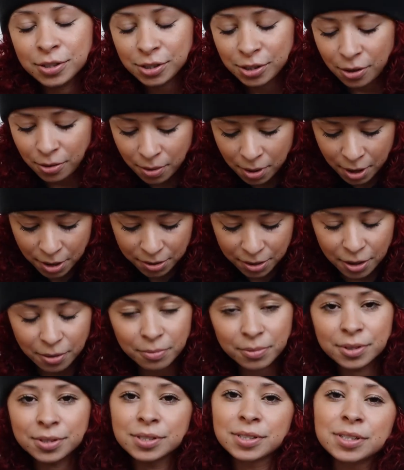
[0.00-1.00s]
So
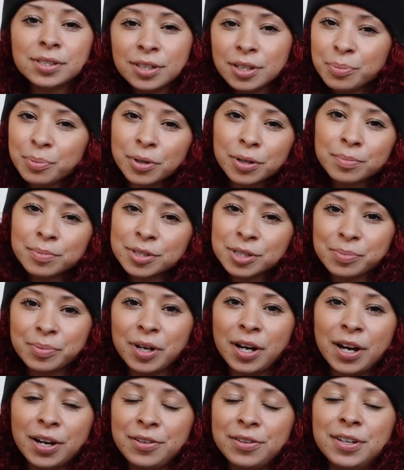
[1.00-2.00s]
that was the purpose
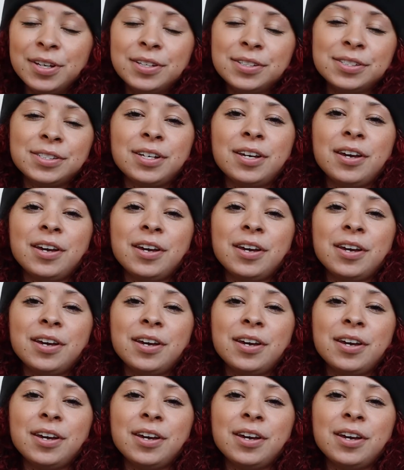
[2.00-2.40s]
behind this.